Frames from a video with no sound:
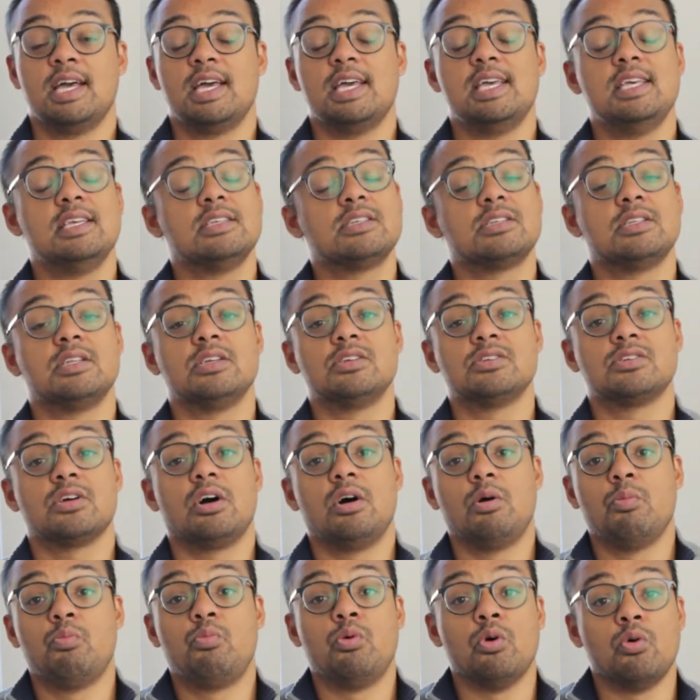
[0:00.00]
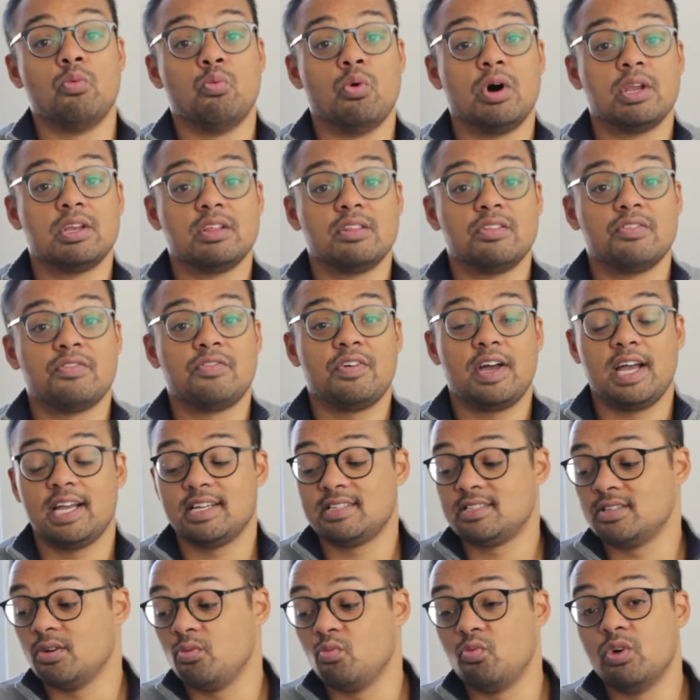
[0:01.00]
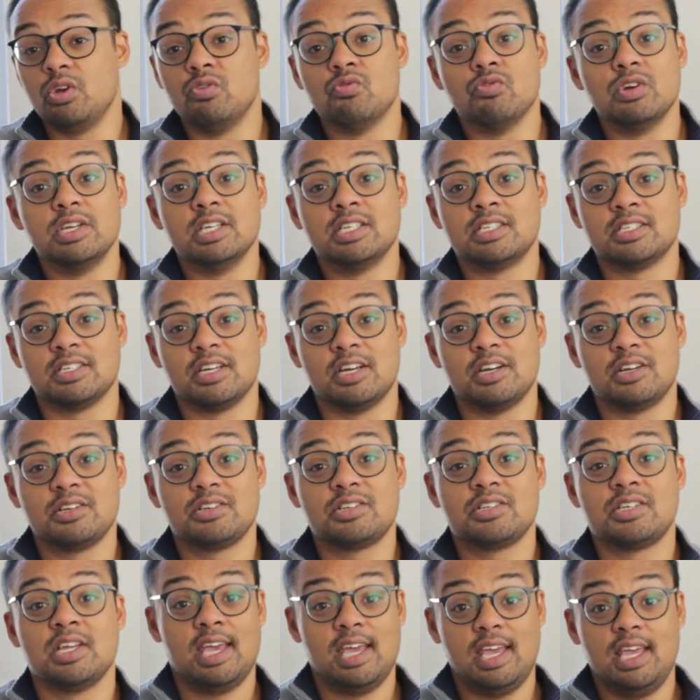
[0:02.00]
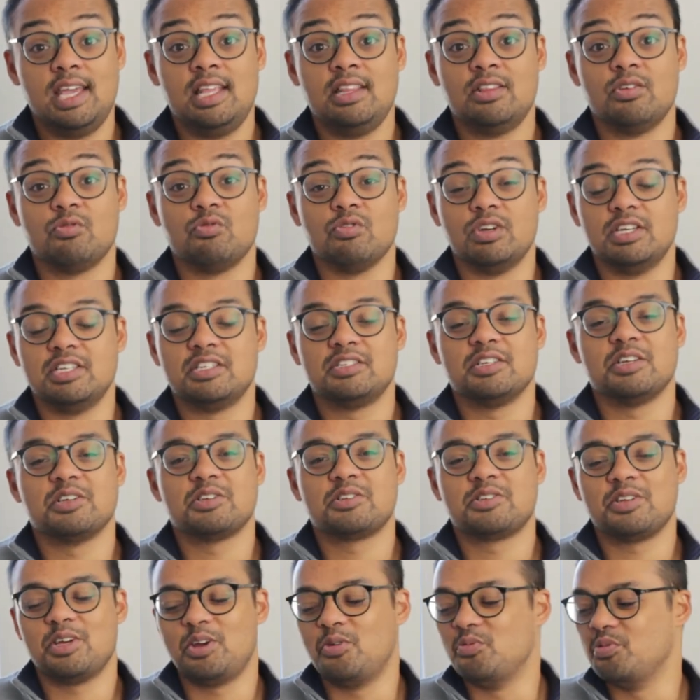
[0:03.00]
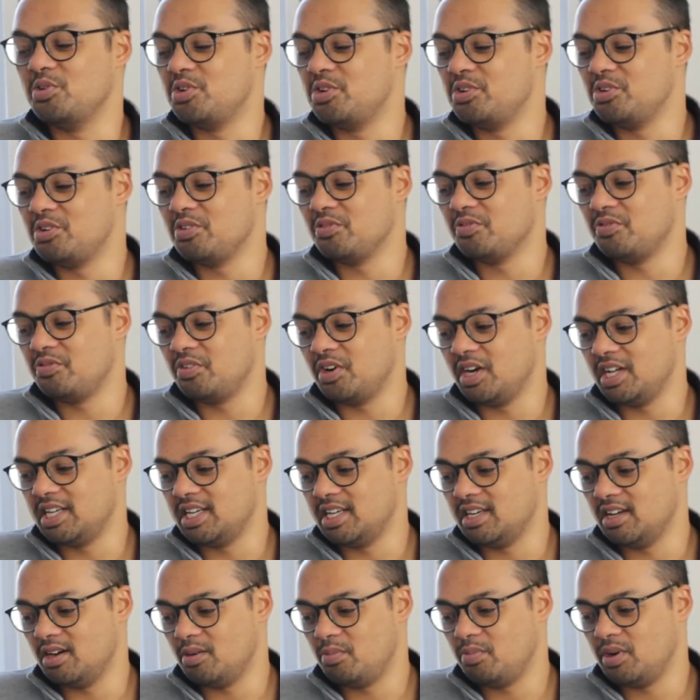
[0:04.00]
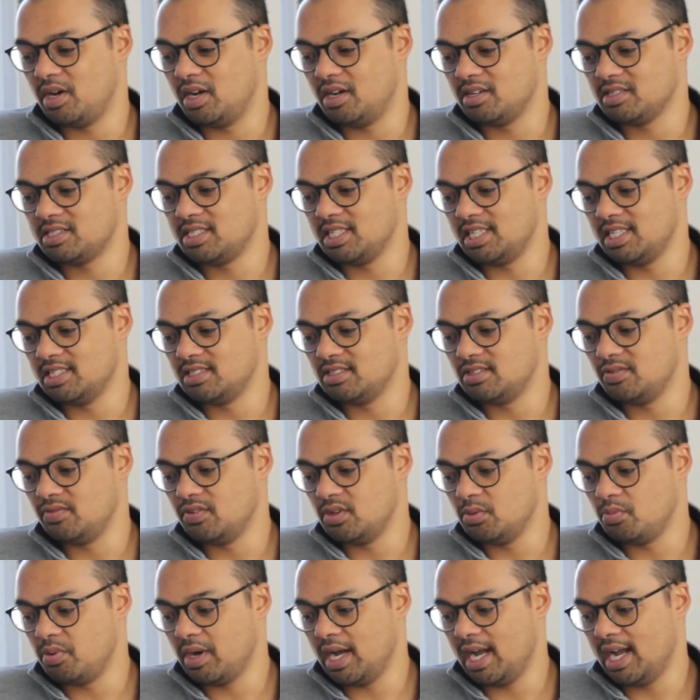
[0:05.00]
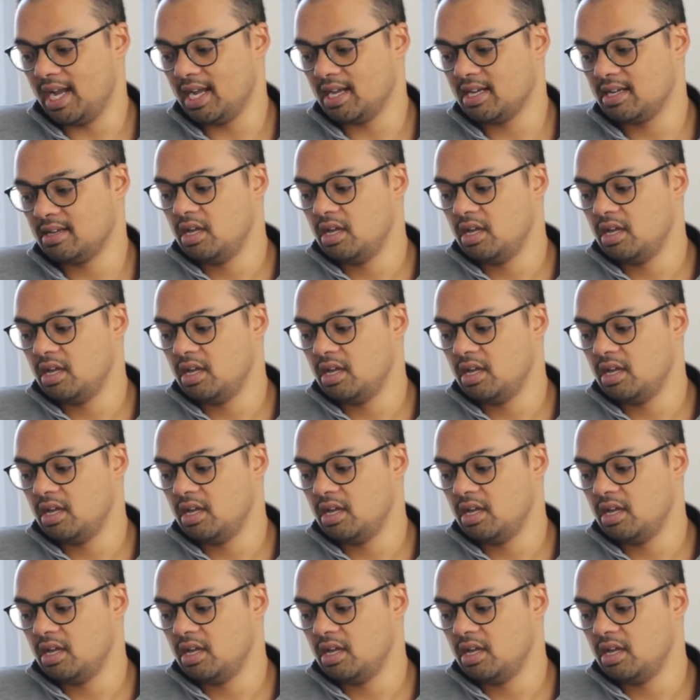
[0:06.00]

Here's an example of one of the facts that we researched in the research note which you can find in our pass the Interview pack.